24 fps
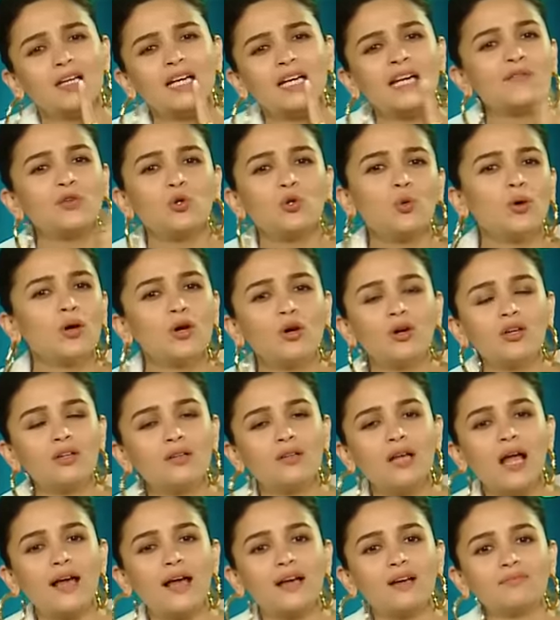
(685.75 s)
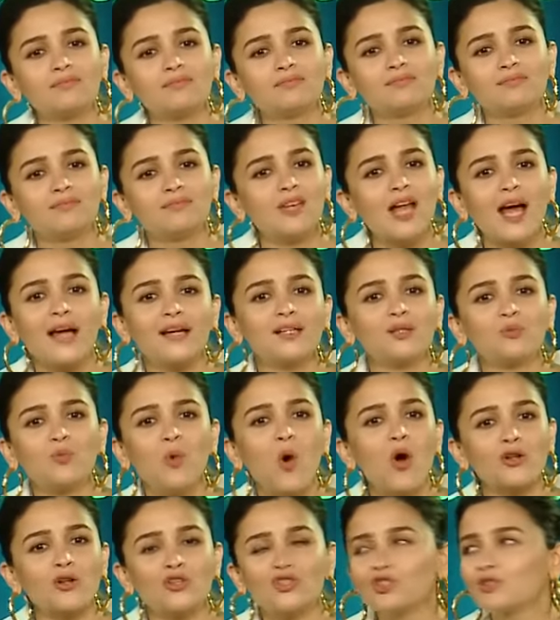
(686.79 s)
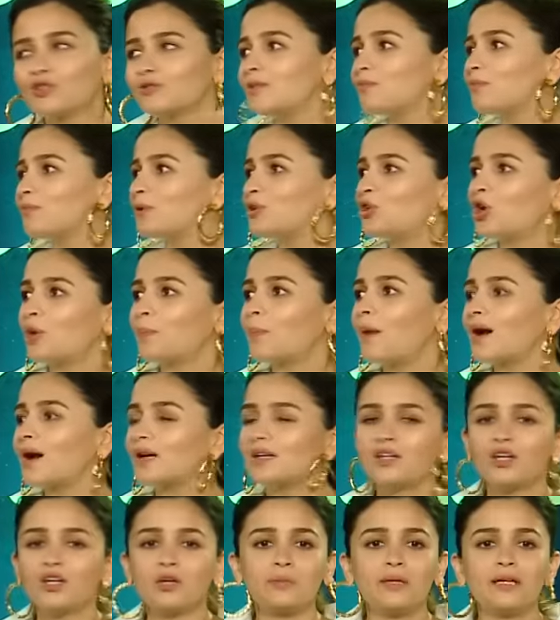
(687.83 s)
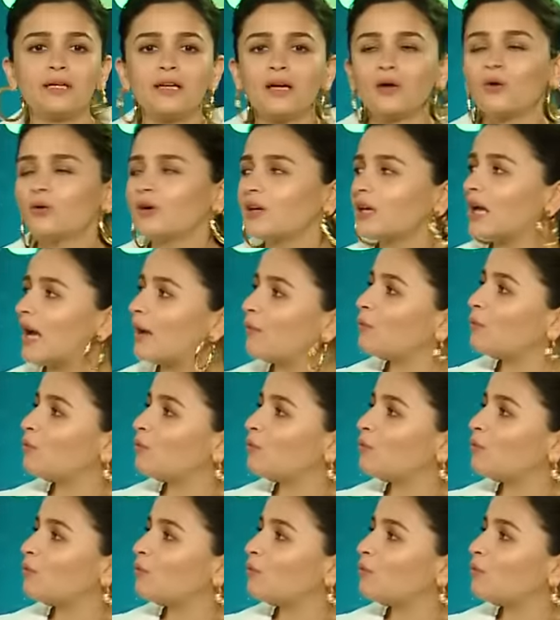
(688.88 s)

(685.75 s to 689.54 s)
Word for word: give you a good like night watch with your partner, being like, okay, I